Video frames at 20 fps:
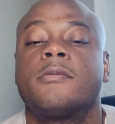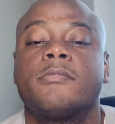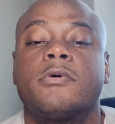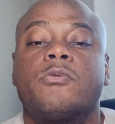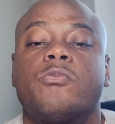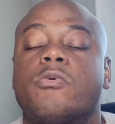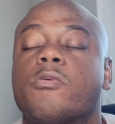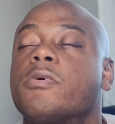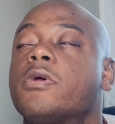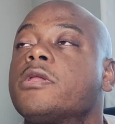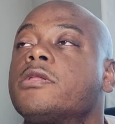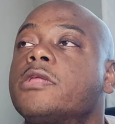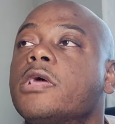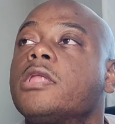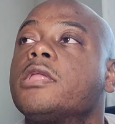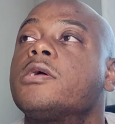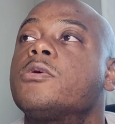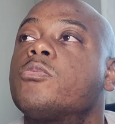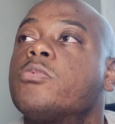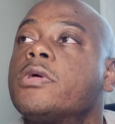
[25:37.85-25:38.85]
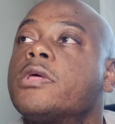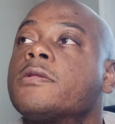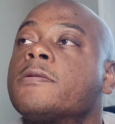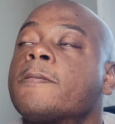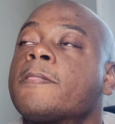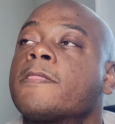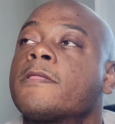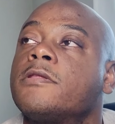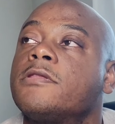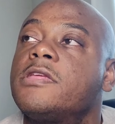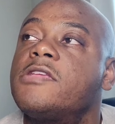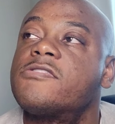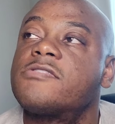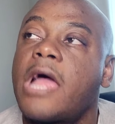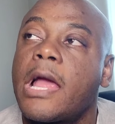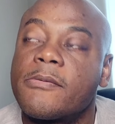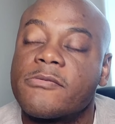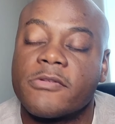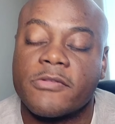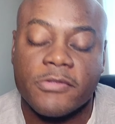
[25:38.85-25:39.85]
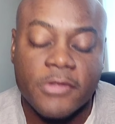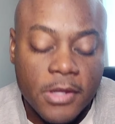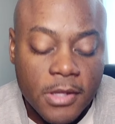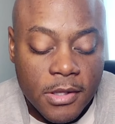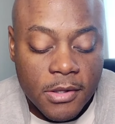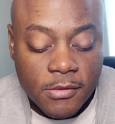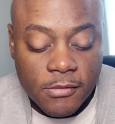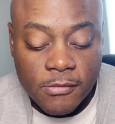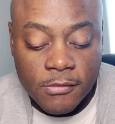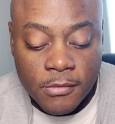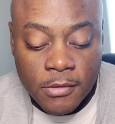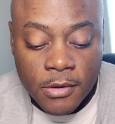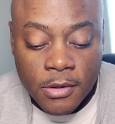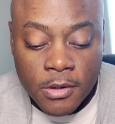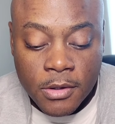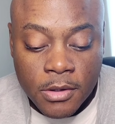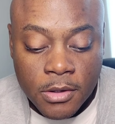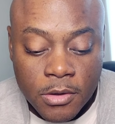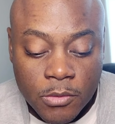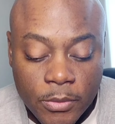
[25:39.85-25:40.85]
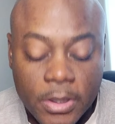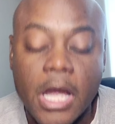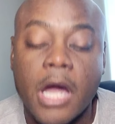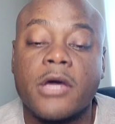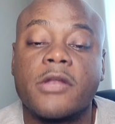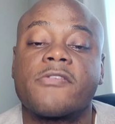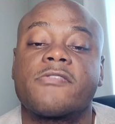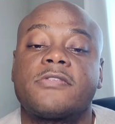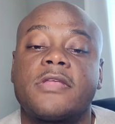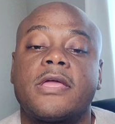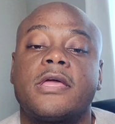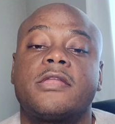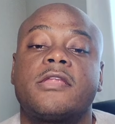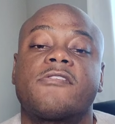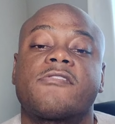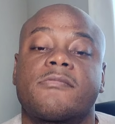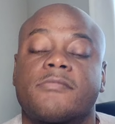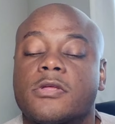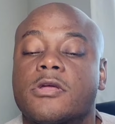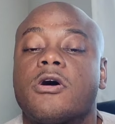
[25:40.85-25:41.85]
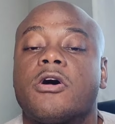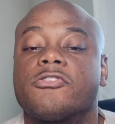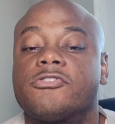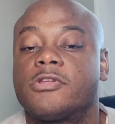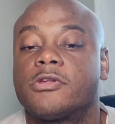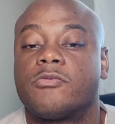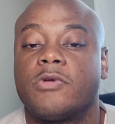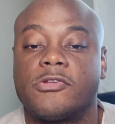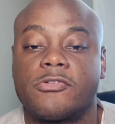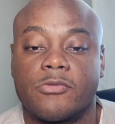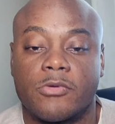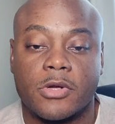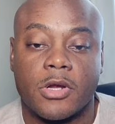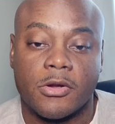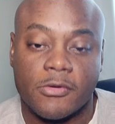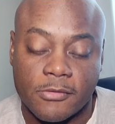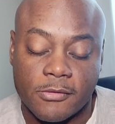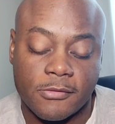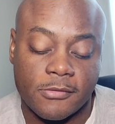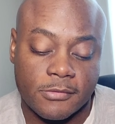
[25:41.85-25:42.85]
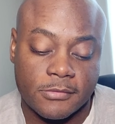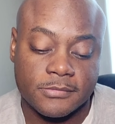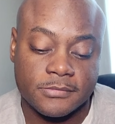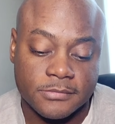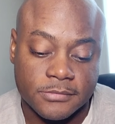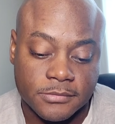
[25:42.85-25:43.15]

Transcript: But when we're dealing with these types of things, we got to understand there's something called generational curses.